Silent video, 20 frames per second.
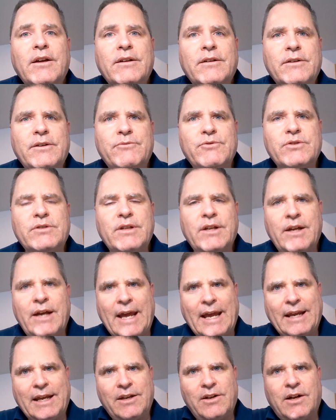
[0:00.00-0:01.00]
he was
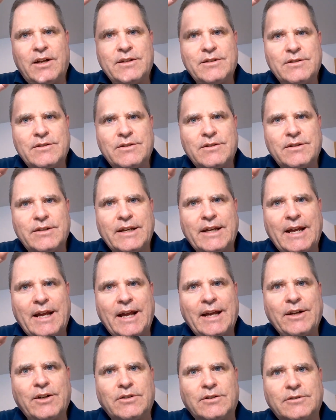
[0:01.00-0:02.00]
hanging on to the
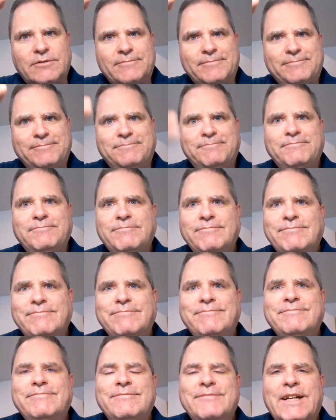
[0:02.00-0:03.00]
ankle,
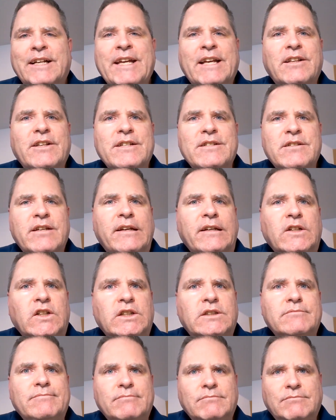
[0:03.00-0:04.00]
Achilles' heel,